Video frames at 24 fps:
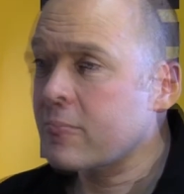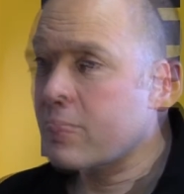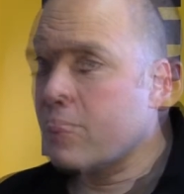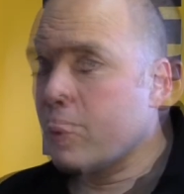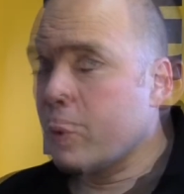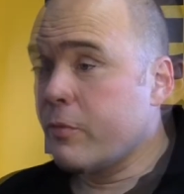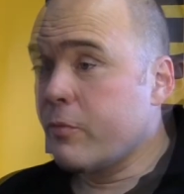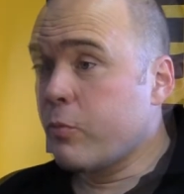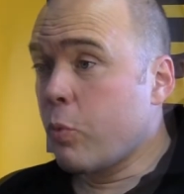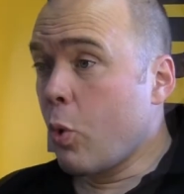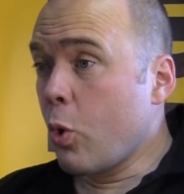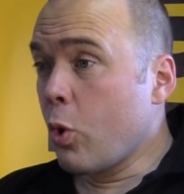
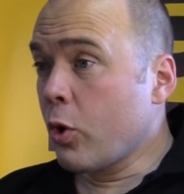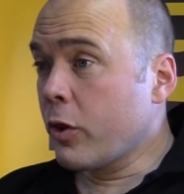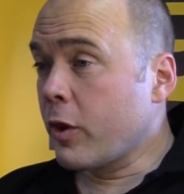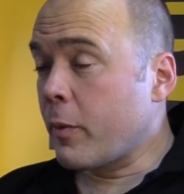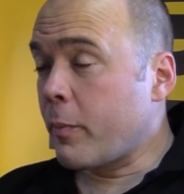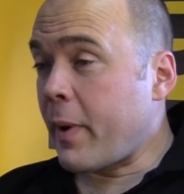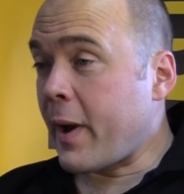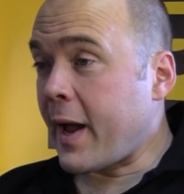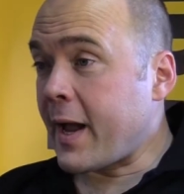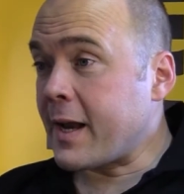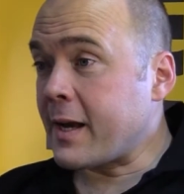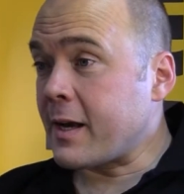We've worn the
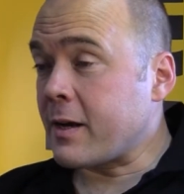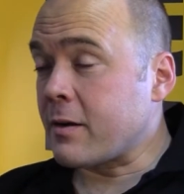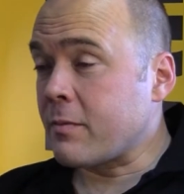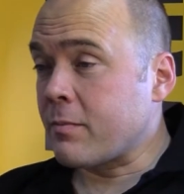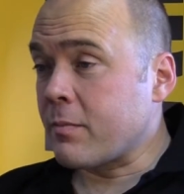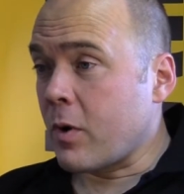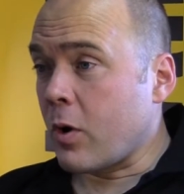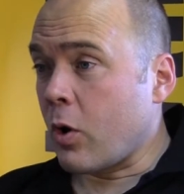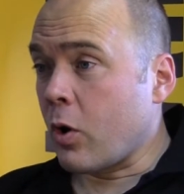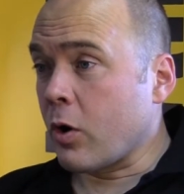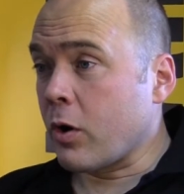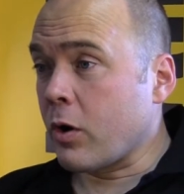
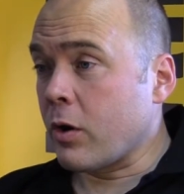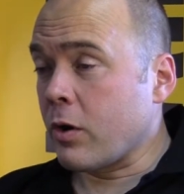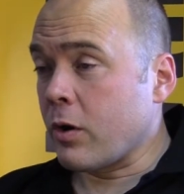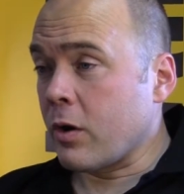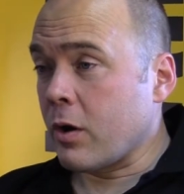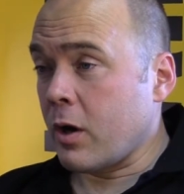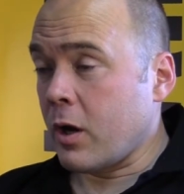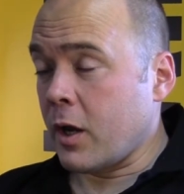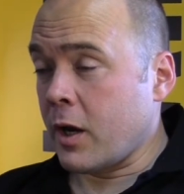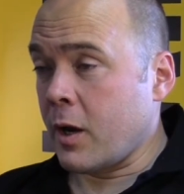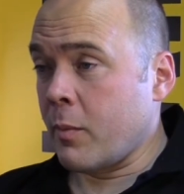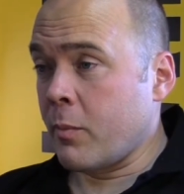pain on
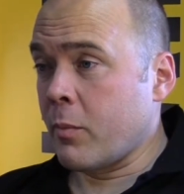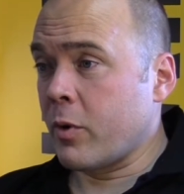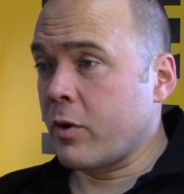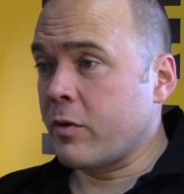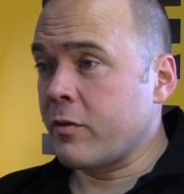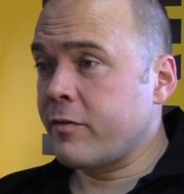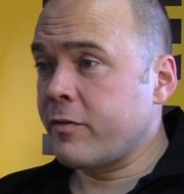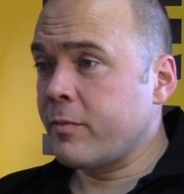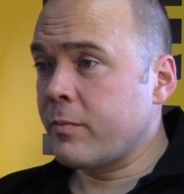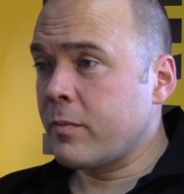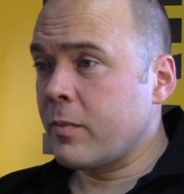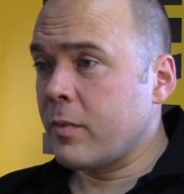a number
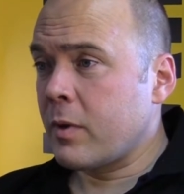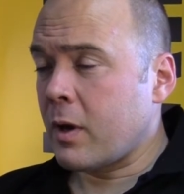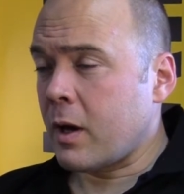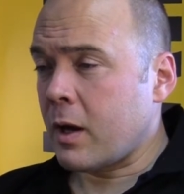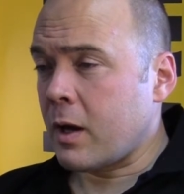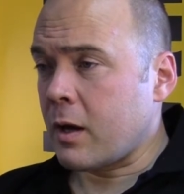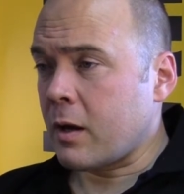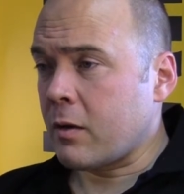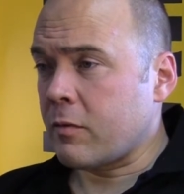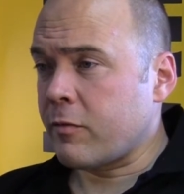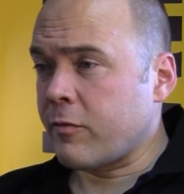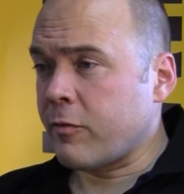of
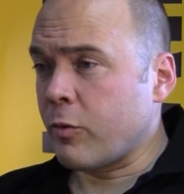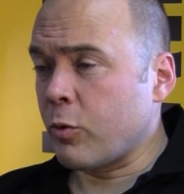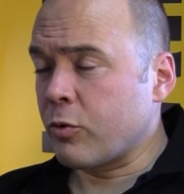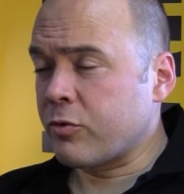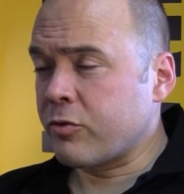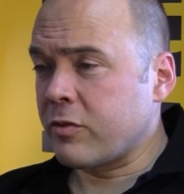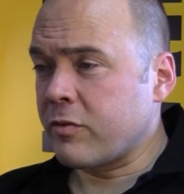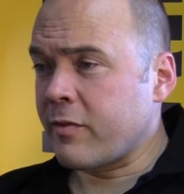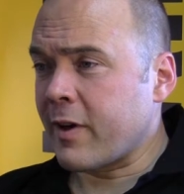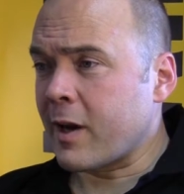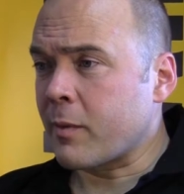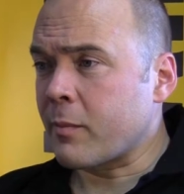
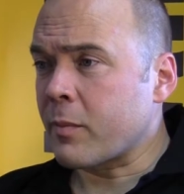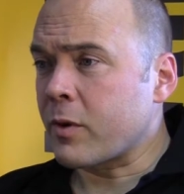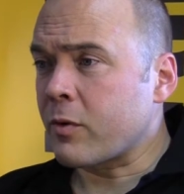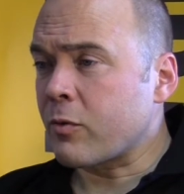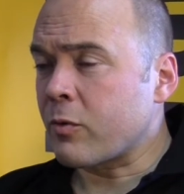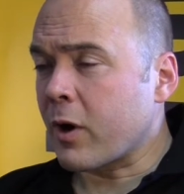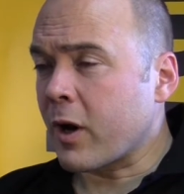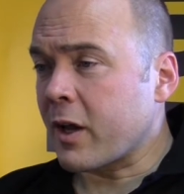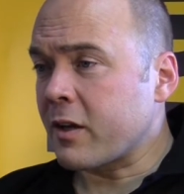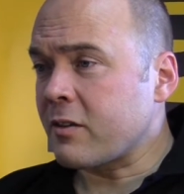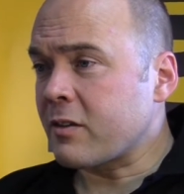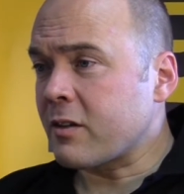force development
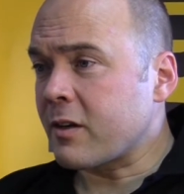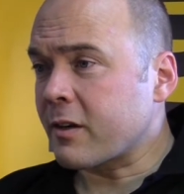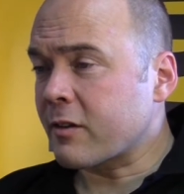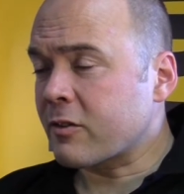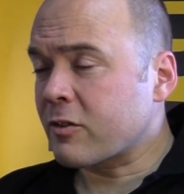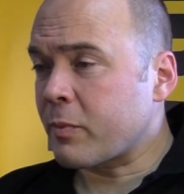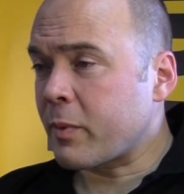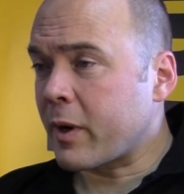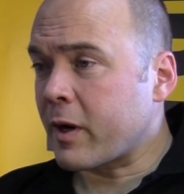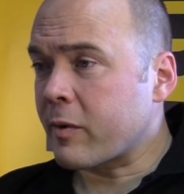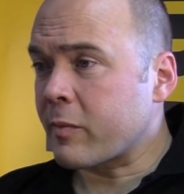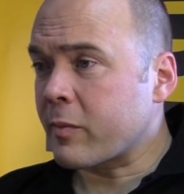related
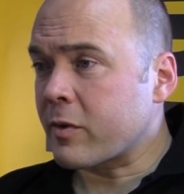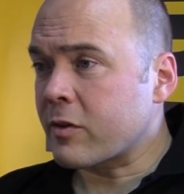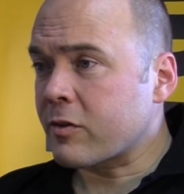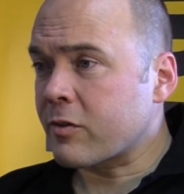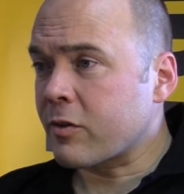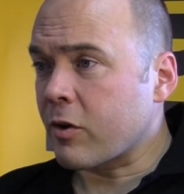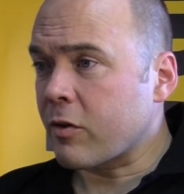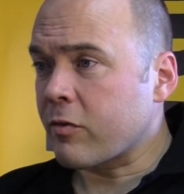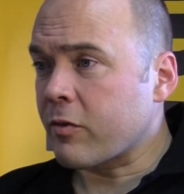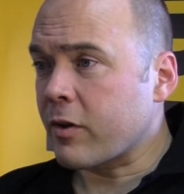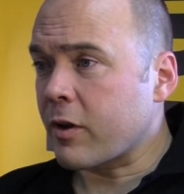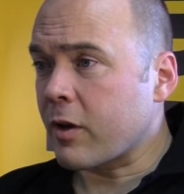experiments
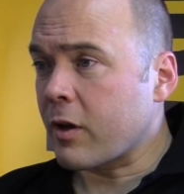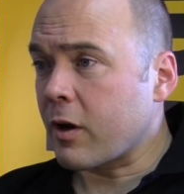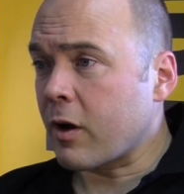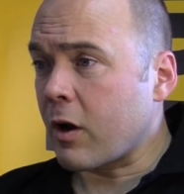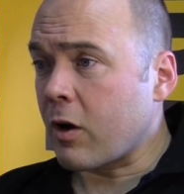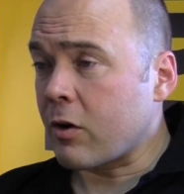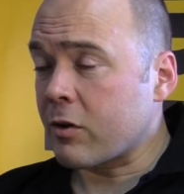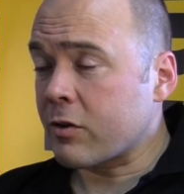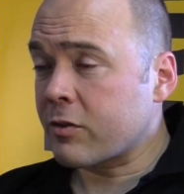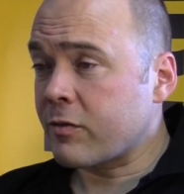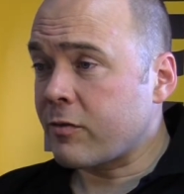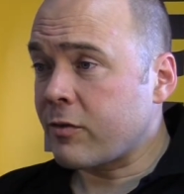over the
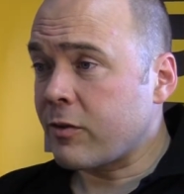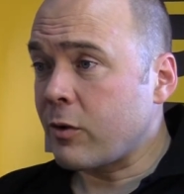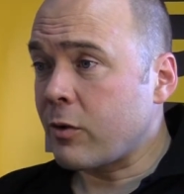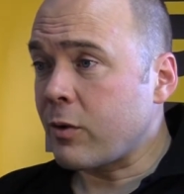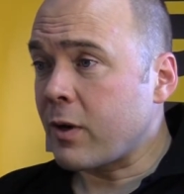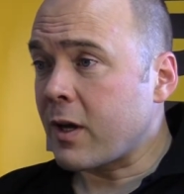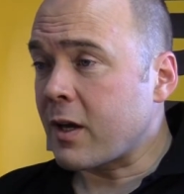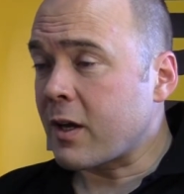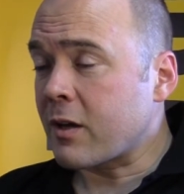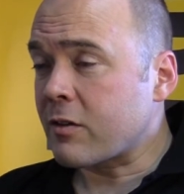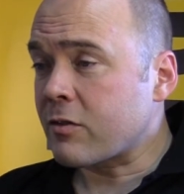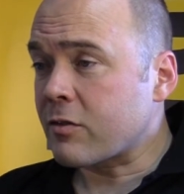last few
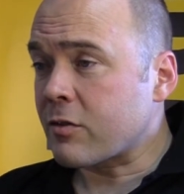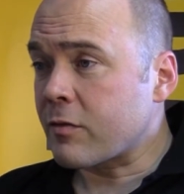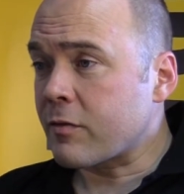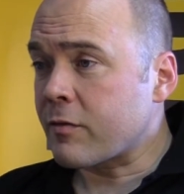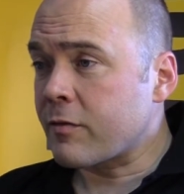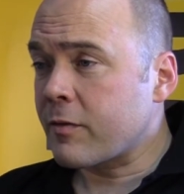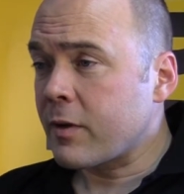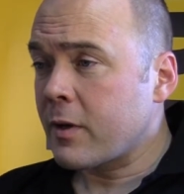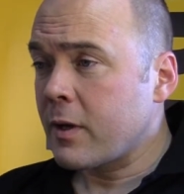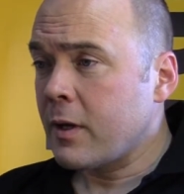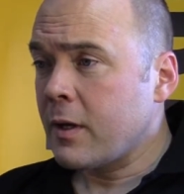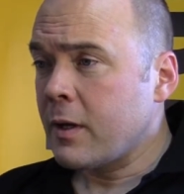years
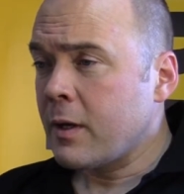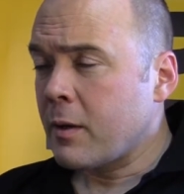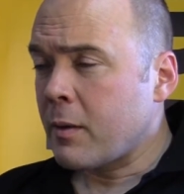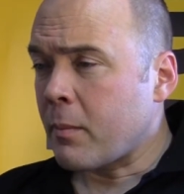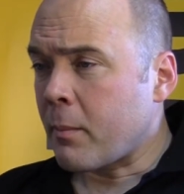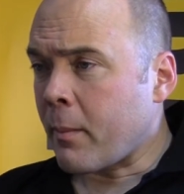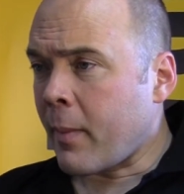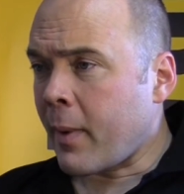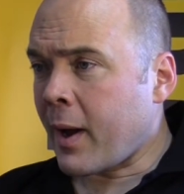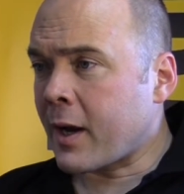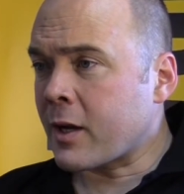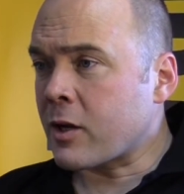of
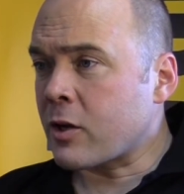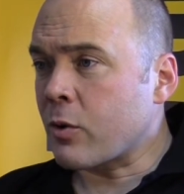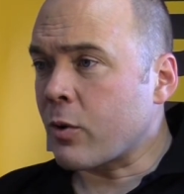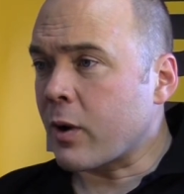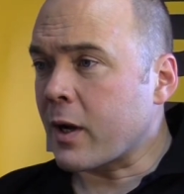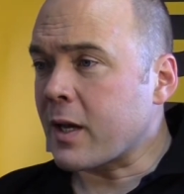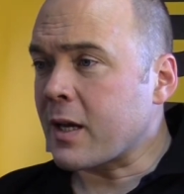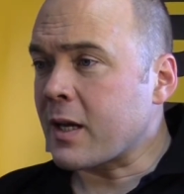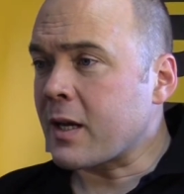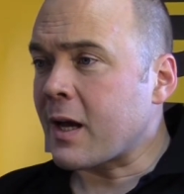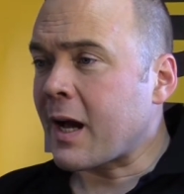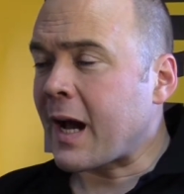
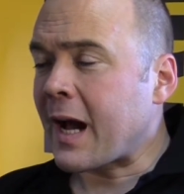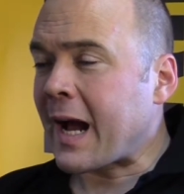manually